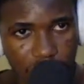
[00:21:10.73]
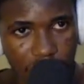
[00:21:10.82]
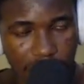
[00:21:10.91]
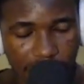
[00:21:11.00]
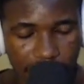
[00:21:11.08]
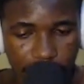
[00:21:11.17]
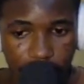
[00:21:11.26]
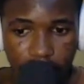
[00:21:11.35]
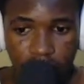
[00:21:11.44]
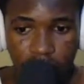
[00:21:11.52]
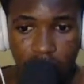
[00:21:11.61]
okay?
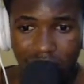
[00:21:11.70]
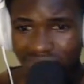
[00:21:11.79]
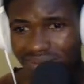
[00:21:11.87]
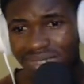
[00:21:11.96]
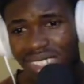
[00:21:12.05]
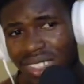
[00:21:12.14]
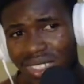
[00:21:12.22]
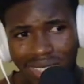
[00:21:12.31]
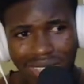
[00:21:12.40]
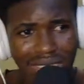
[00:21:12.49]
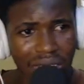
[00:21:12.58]
So
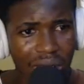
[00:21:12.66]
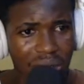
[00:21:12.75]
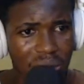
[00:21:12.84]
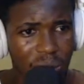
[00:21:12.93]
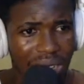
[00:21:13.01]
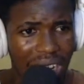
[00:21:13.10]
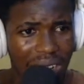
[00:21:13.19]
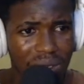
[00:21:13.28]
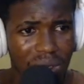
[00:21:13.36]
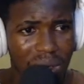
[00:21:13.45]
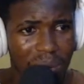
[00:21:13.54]
there's a lot we have
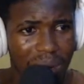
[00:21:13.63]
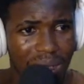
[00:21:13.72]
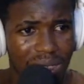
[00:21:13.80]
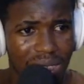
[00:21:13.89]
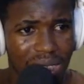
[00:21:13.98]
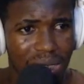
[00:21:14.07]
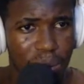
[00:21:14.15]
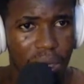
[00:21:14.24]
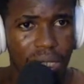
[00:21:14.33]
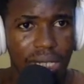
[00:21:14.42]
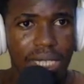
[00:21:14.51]
to talk about this,
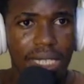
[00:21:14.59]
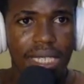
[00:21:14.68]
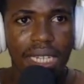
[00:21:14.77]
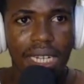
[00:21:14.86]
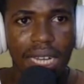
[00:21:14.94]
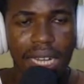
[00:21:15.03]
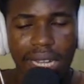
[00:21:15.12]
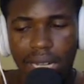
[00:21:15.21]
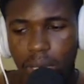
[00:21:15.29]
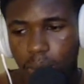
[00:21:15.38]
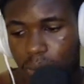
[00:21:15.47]
but
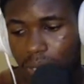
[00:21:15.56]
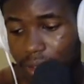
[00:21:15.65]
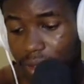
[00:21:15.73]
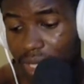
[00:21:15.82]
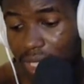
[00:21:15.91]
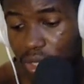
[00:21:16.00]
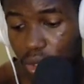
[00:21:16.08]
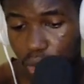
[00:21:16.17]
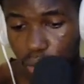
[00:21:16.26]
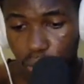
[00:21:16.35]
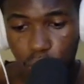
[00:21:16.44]
I'll just let you
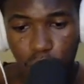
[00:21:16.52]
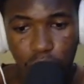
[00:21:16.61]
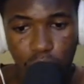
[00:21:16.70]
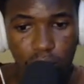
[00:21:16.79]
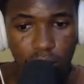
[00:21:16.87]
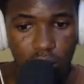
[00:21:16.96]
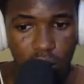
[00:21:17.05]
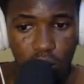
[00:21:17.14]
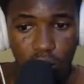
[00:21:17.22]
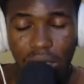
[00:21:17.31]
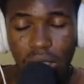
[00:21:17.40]
do the
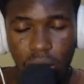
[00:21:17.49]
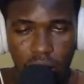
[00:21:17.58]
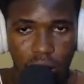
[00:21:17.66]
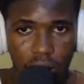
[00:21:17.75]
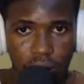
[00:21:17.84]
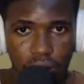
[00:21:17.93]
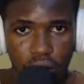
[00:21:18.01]
rest yourself.